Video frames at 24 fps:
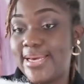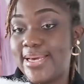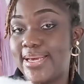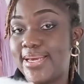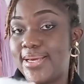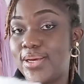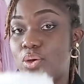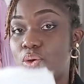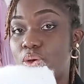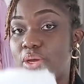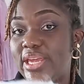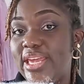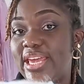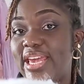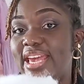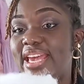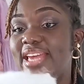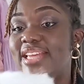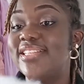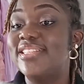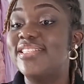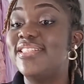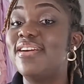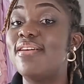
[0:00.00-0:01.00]
okay,
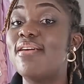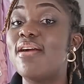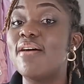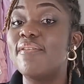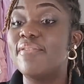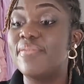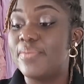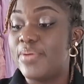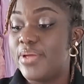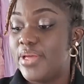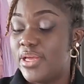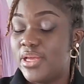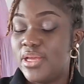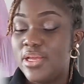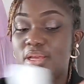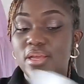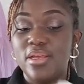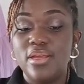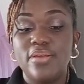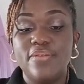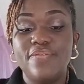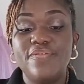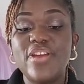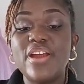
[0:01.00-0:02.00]
there are
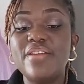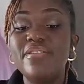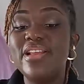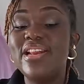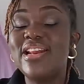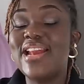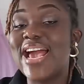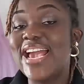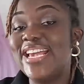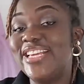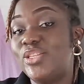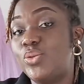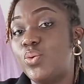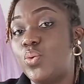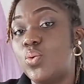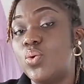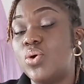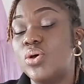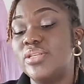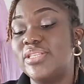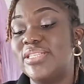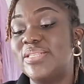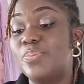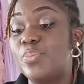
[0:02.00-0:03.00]
very light
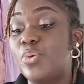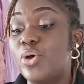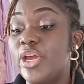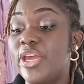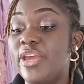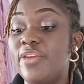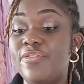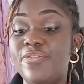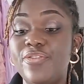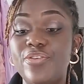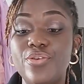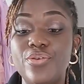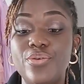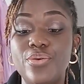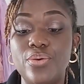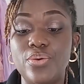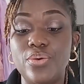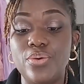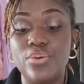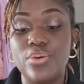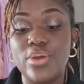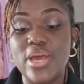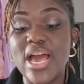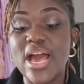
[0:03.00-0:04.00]
ones, but if
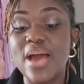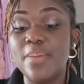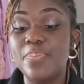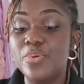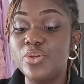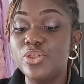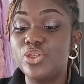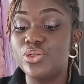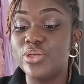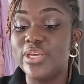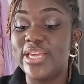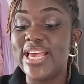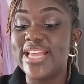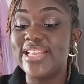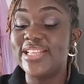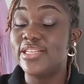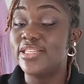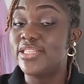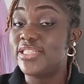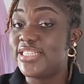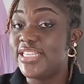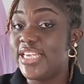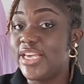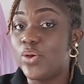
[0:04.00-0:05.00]
you happen to get the
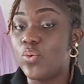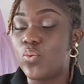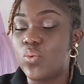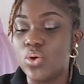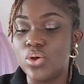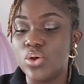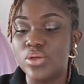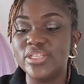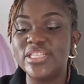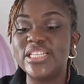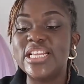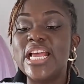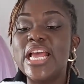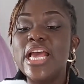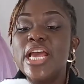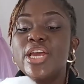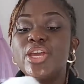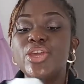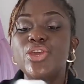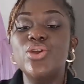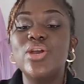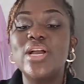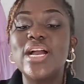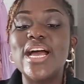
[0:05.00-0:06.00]
thick ones, you
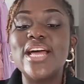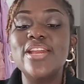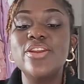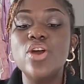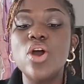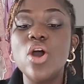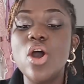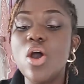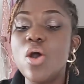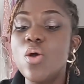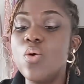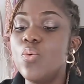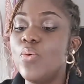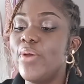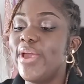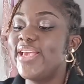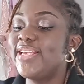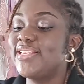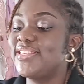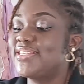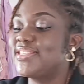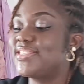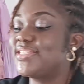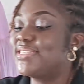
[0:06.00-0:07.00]
can
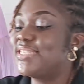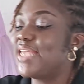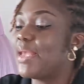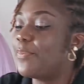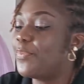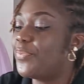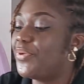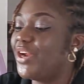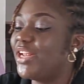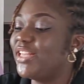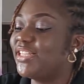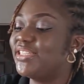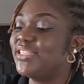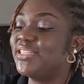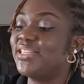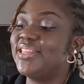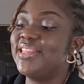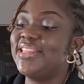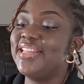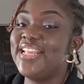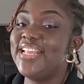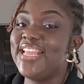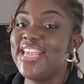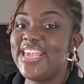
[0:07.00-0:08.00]
always separate the
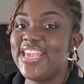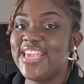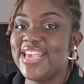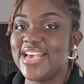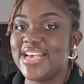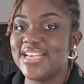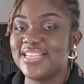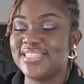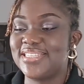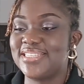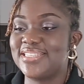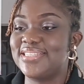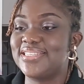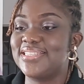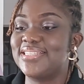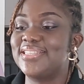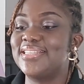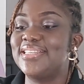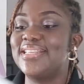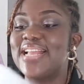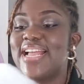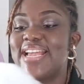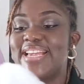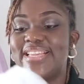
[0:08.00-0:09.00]
layers
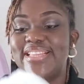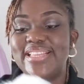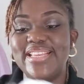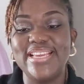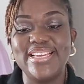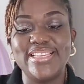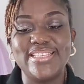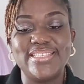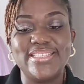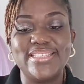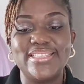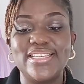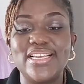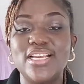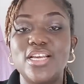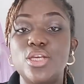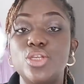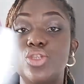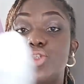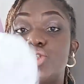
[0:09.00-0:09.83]
like this to